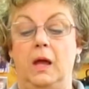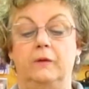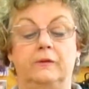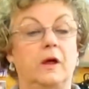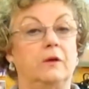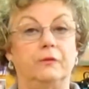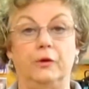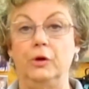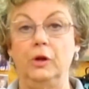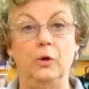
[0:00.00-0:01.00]
It's got a
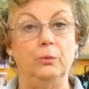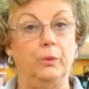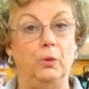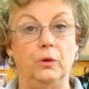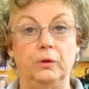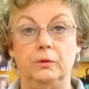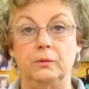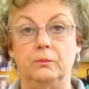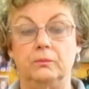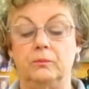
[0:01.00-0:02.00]
very low port.
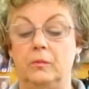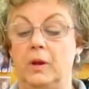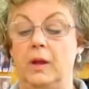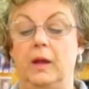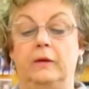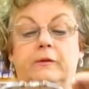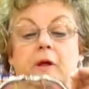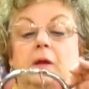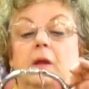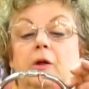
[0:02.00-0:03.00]
It's
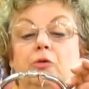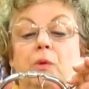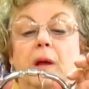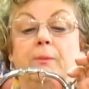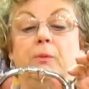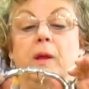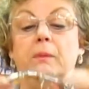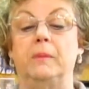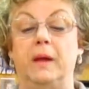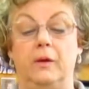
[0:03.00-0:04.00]
got a nice
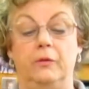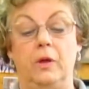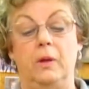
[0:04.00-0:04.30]
wraparound mouth,